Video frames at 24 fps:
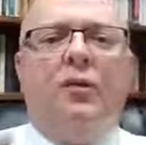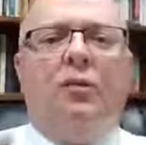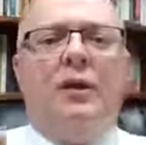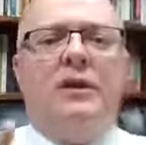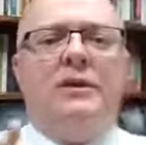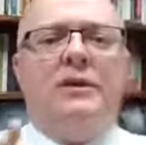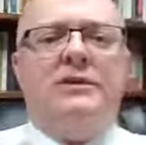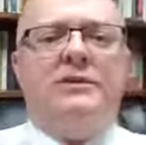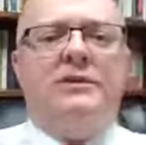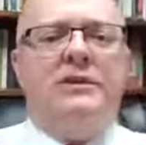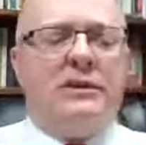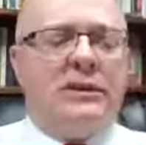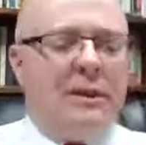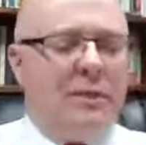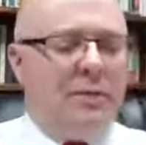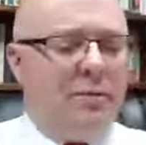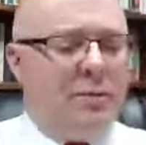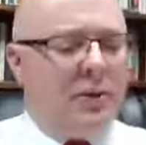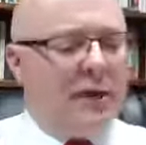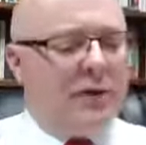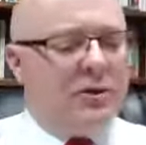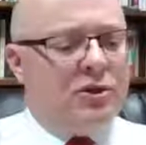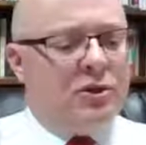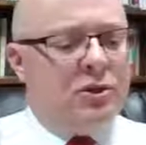What is it
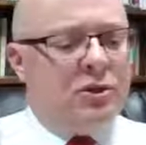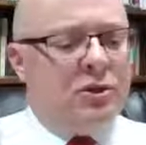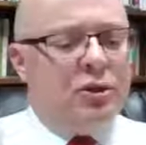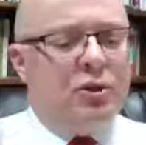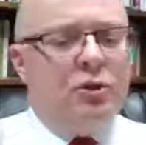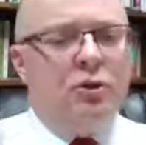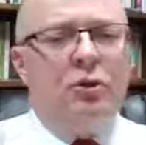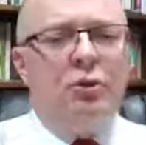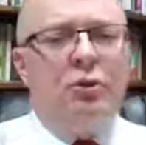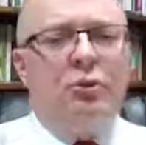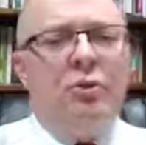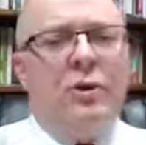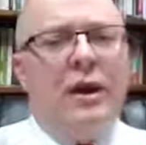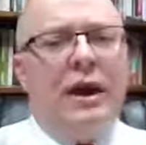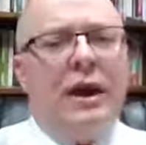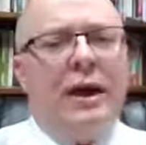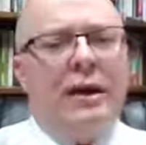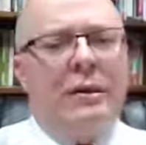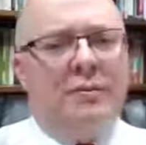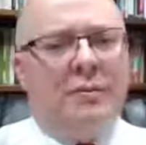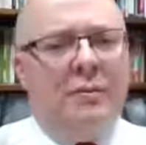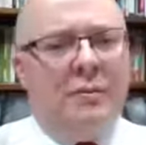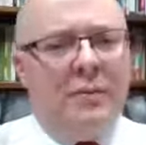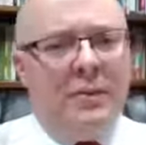that makes you
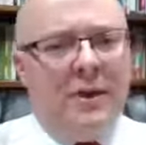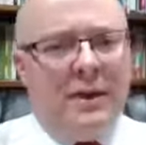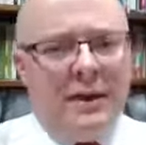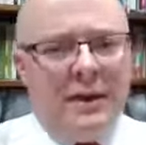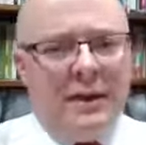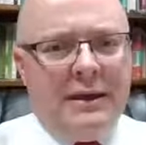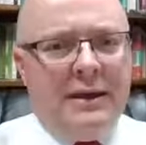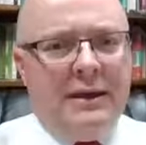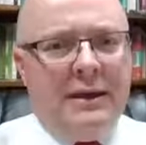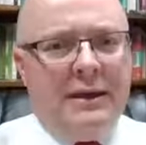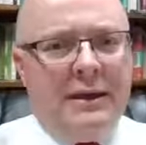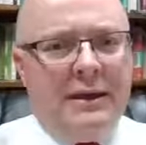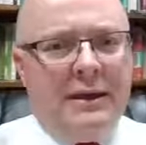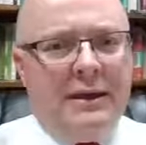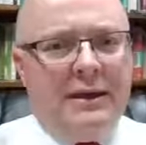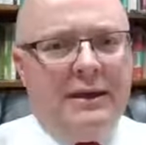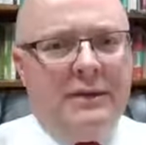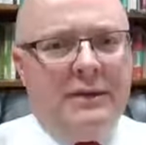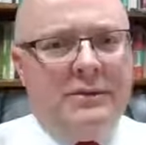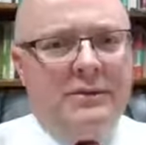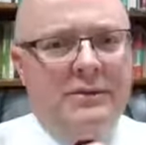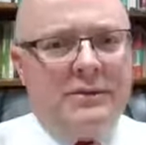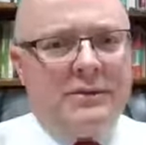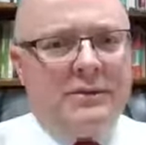and me
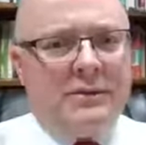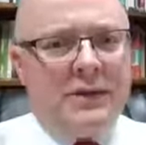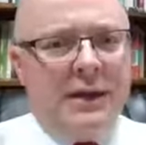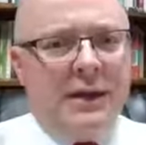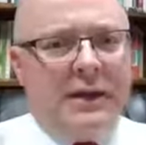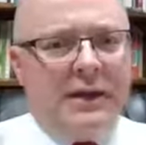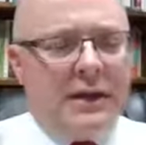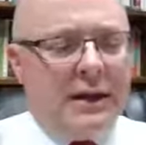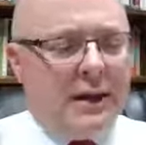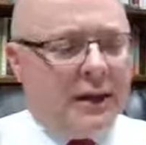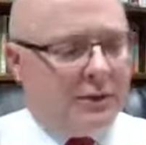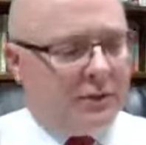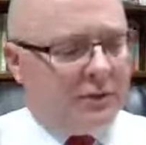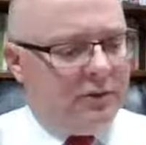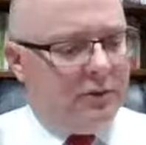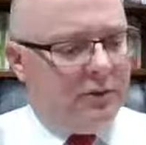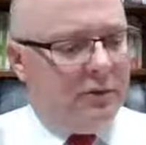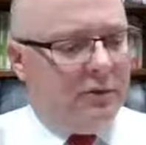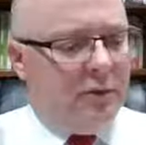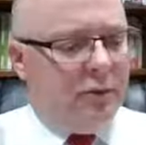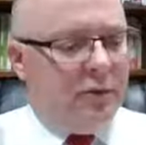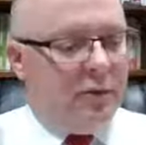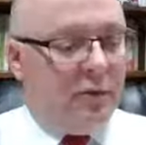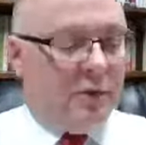stand out
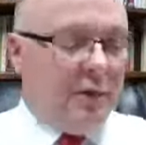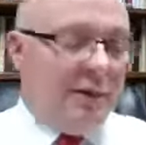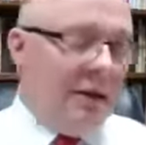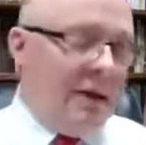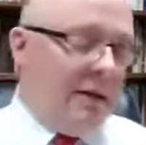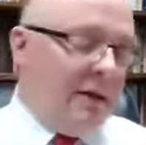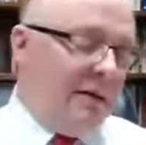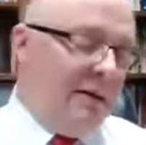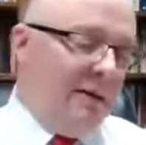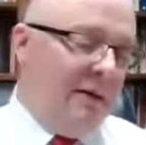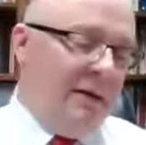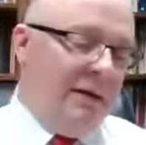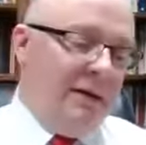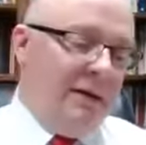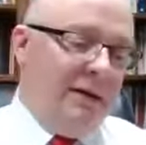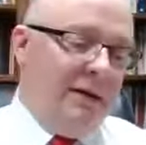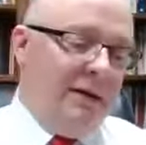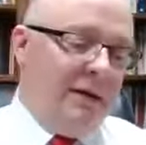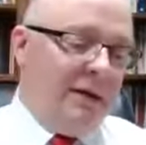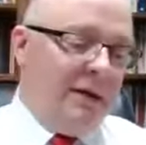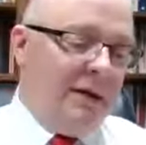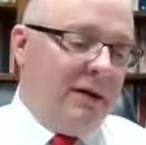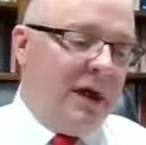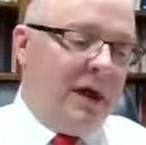to the Lord? Now,
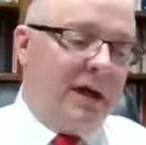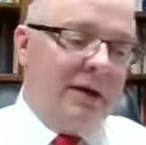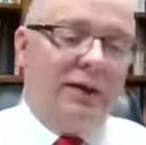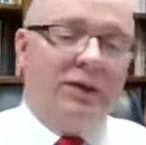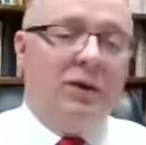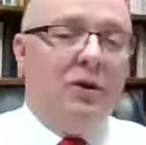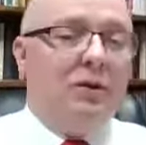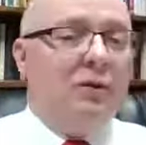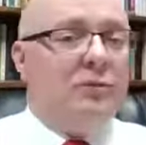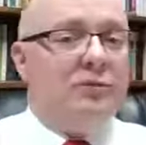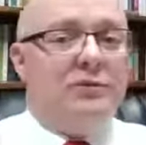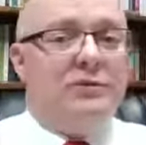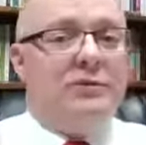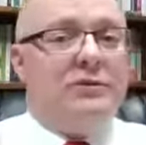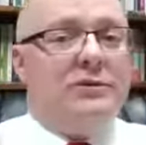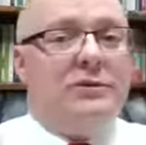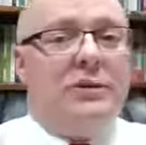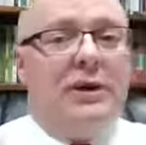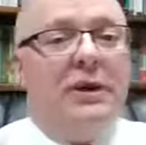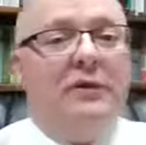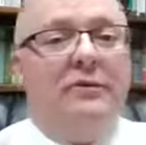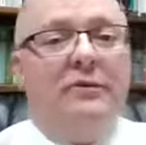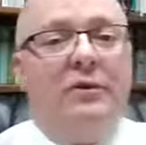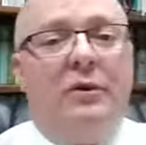God
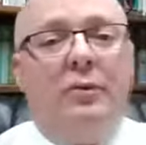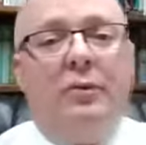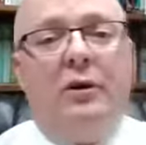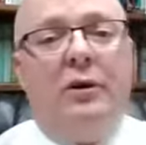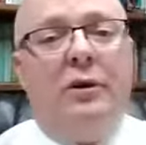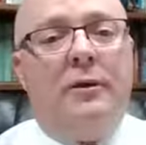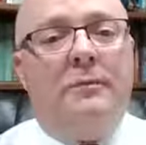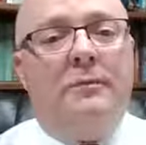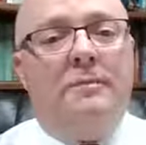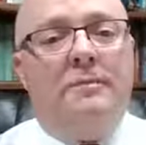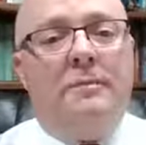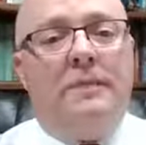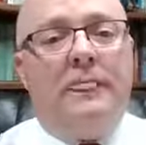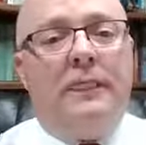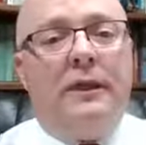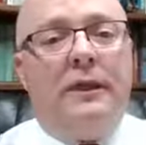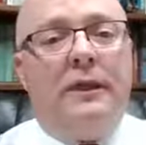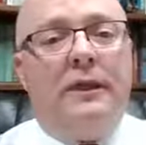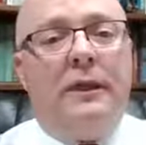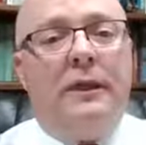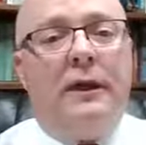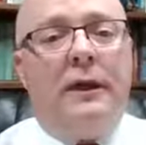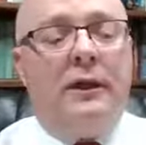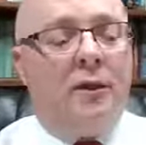knows everyone.
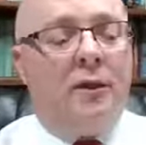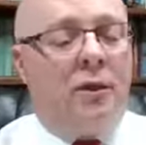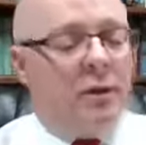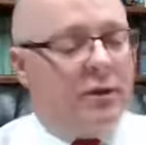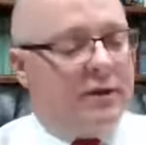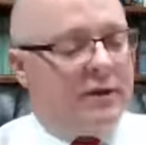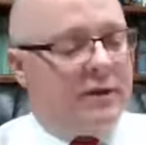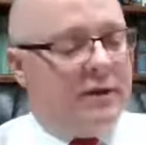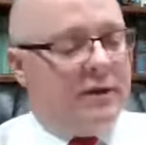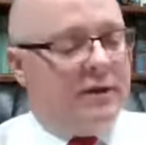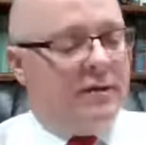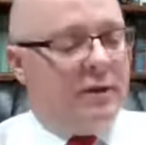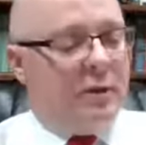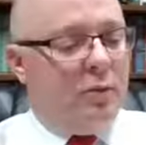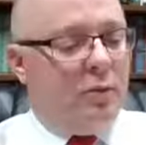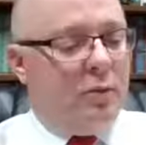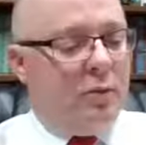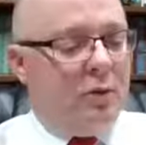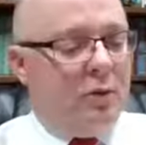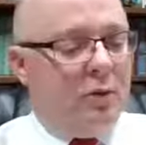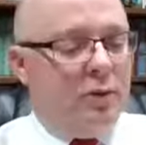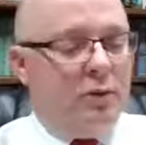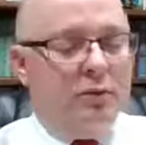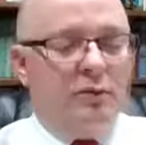He knows
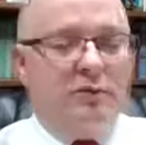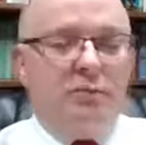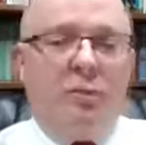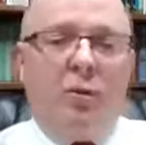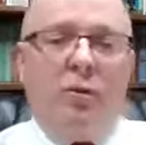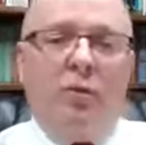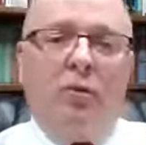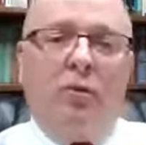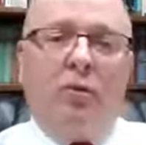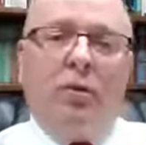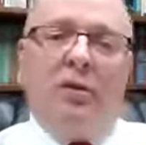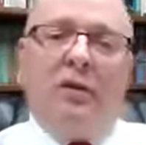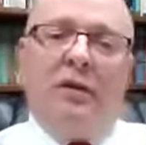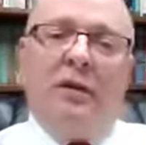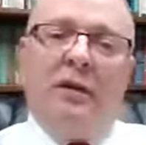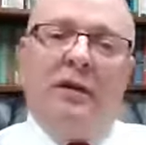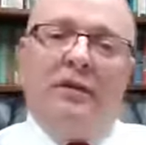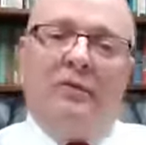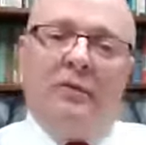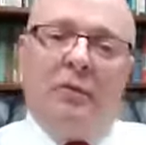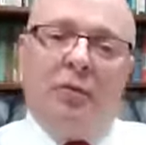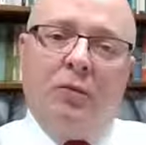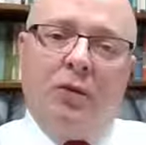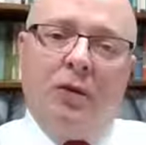everyone who's born
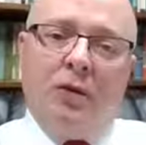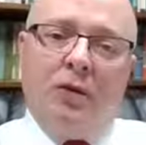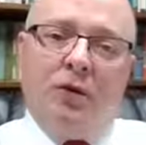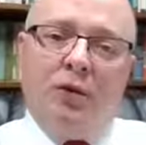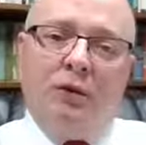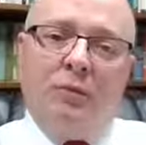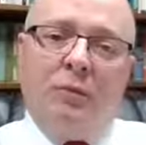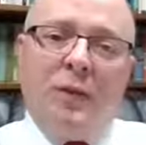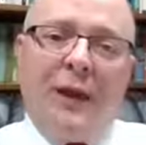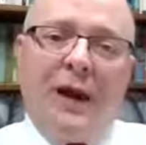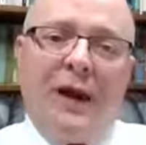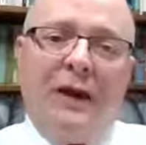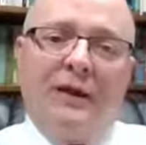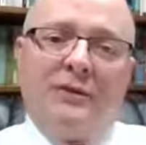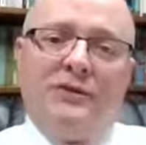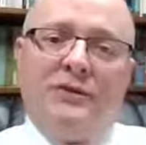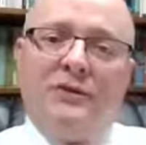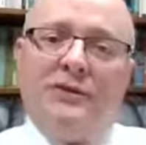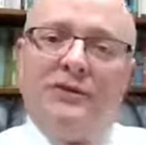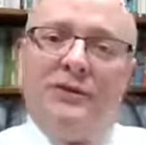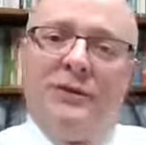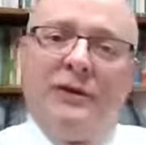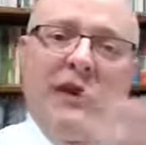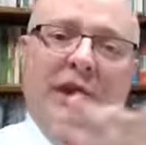and everyone who
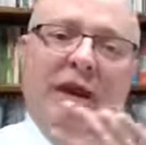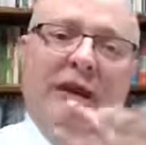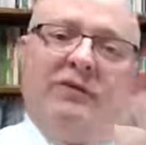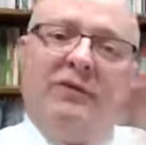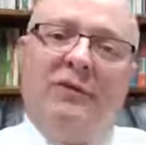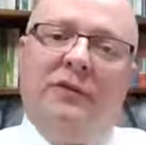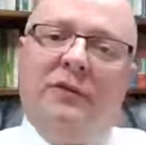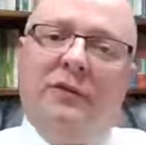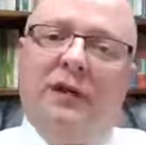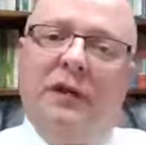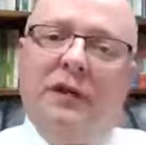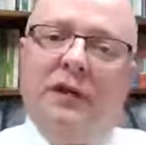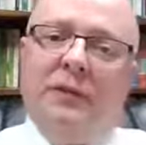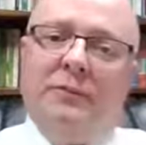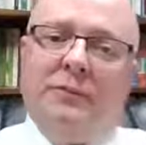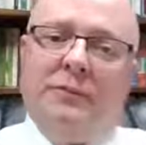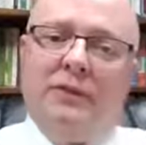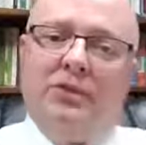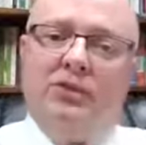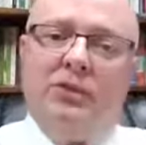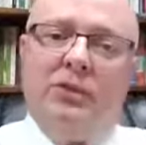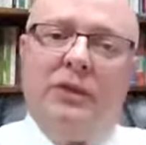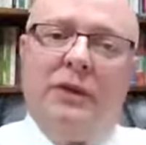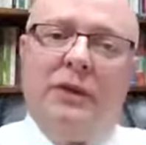passes and everything
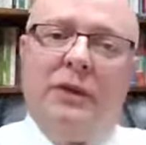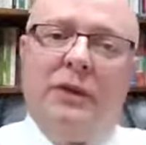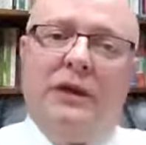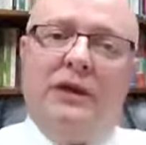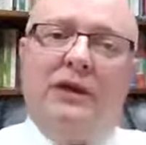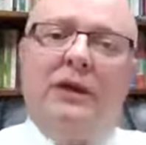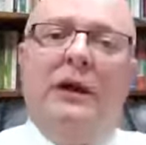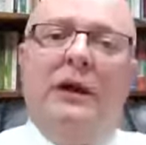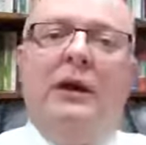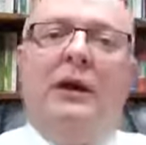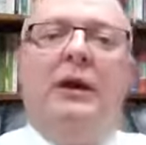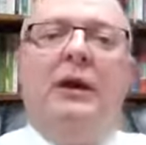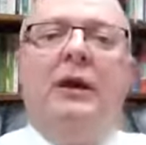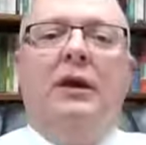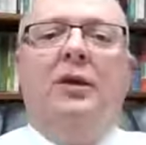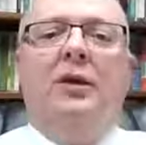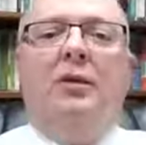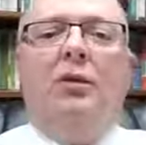in between.